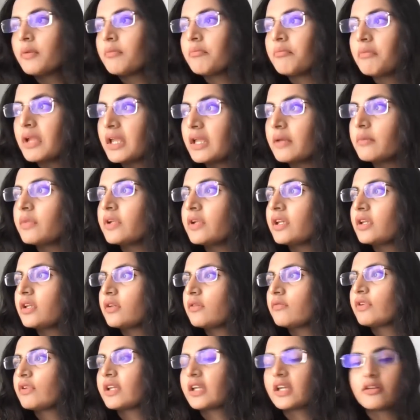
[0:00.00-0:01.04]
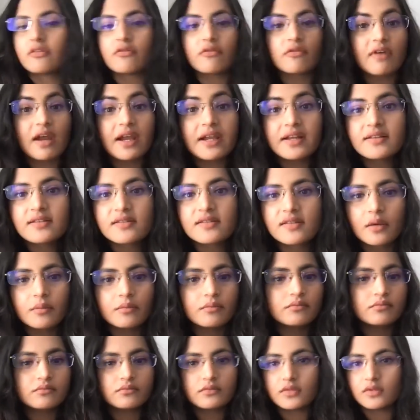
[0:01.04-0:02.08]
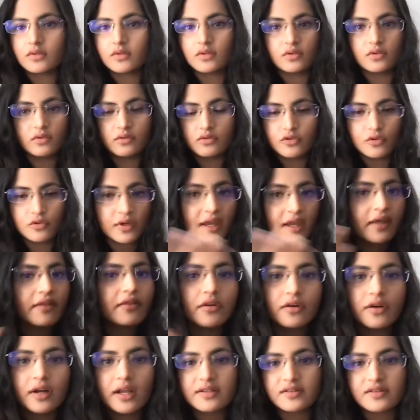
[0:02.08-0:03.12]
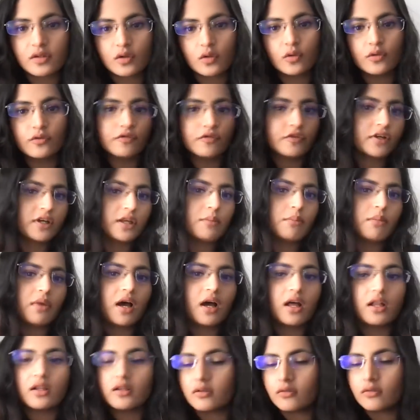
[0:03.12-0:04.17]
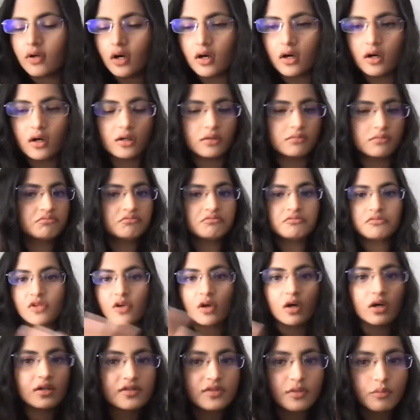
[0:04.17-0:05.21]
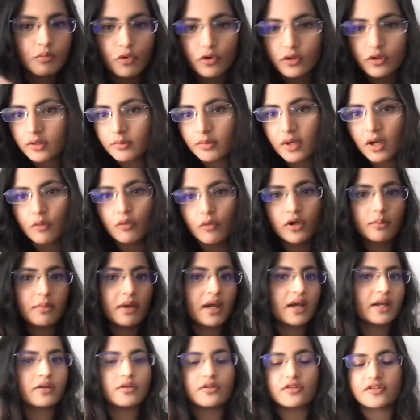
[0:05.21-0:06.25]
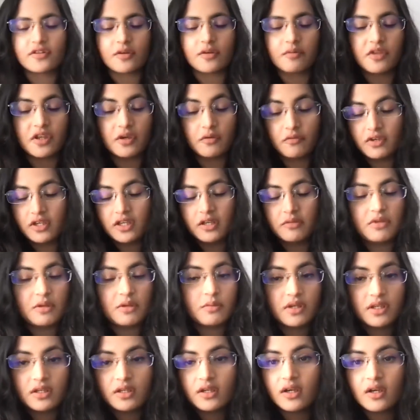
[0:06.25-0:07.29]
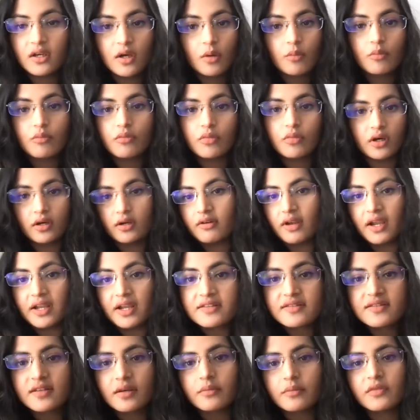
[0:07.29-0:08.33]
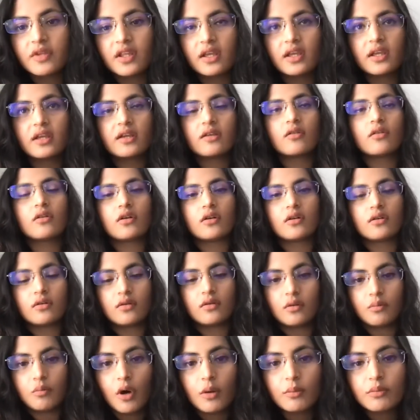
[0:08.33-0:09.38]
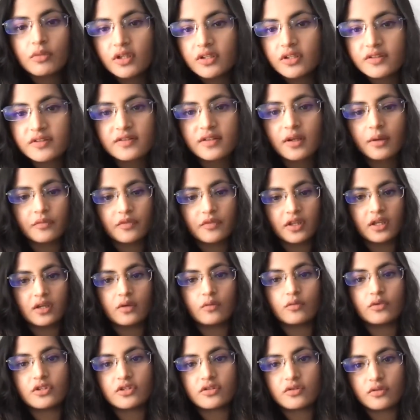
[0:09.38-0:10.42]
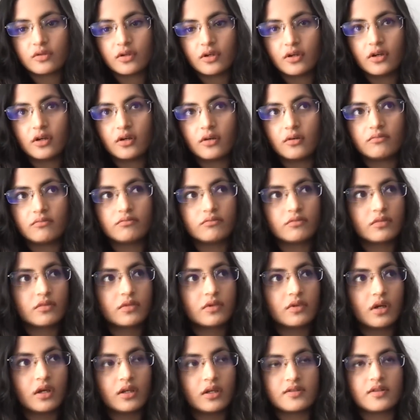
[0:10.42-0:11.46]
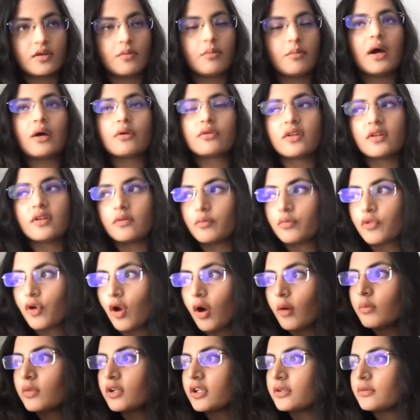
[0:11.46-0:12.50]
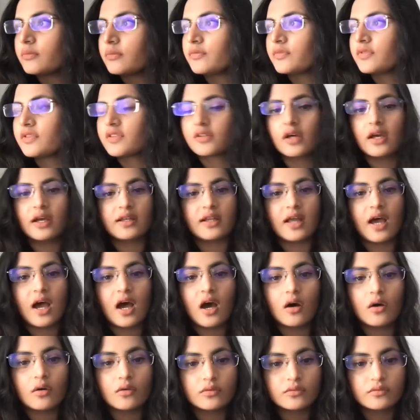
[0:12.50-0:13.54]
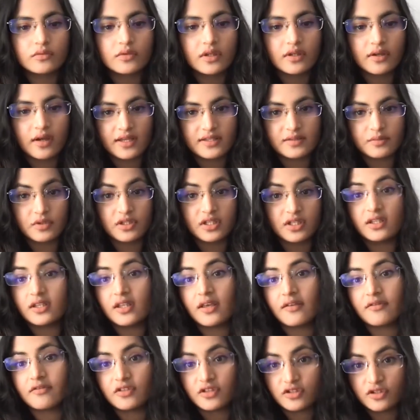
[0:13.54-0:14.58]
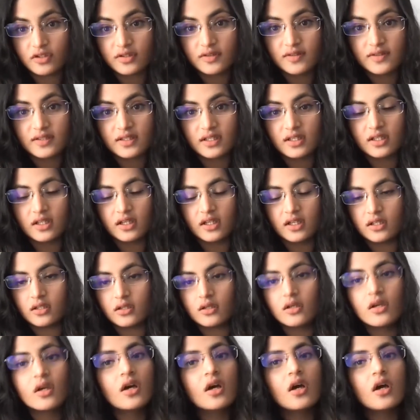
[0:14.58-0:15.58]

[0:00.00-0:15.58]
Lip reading: maybe we can write some together as a code for Nepal, supported by World Bank or something. We can maybe write something or publish something which is about the problems and how there has been inefficiency in